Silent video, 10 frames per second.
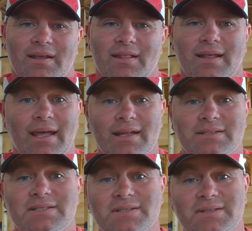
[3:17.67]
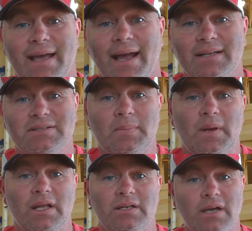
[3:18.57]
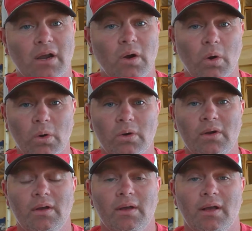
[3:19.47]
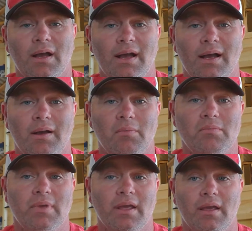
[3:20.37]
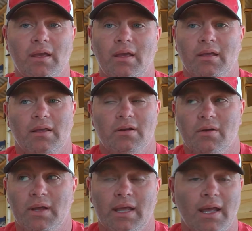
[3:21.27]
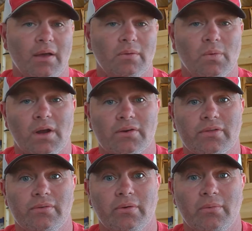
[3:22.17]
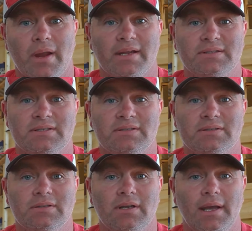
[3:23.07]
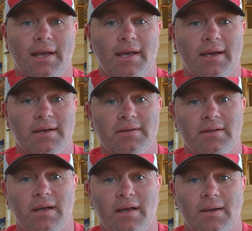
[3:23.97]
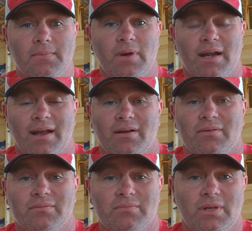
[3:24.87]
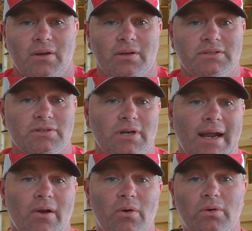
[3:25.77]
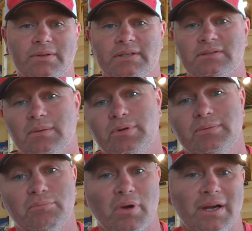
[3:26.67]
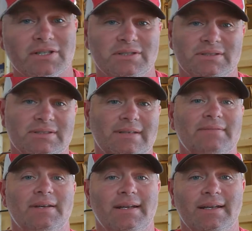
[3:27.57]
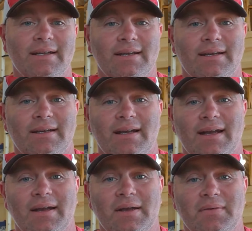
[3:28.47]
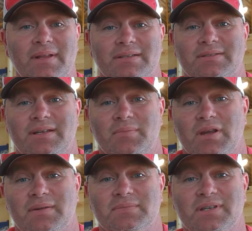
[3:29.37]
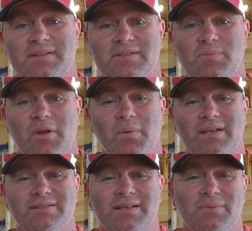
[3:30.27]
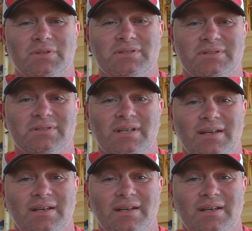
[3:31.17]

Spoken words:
it's just that somebody dug a hole. It held water through a rainy season, and right now, it's a dry hole, and they start putting brush and stuff in it, and that it becomes like this big wasteland, which is